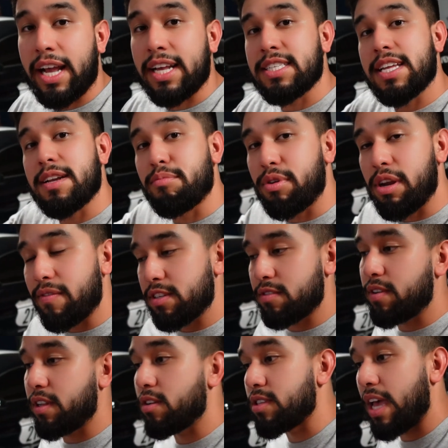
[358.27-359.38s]
I said in previous
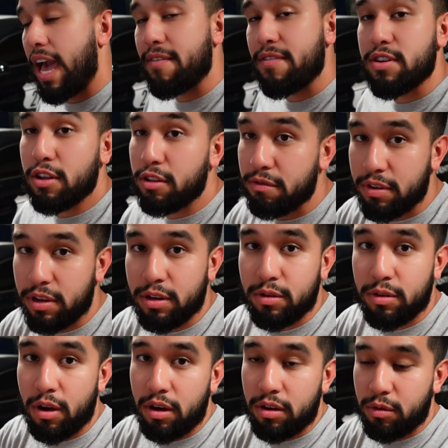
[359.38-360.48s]
videos, I have another
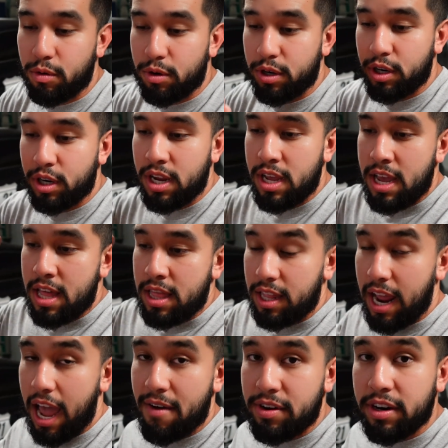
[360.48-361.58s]
vehicle on order that I
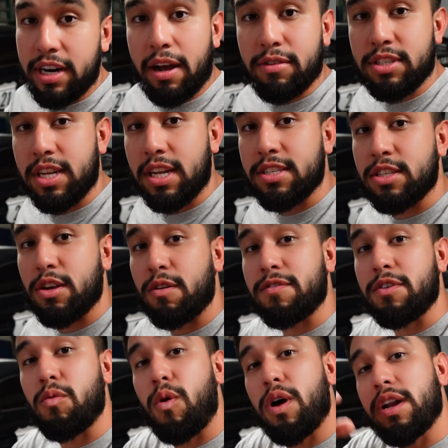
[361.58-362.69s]
haven't announced yet. So if
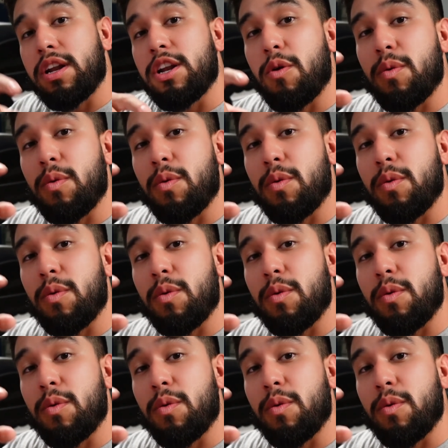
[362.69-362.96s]
you want to know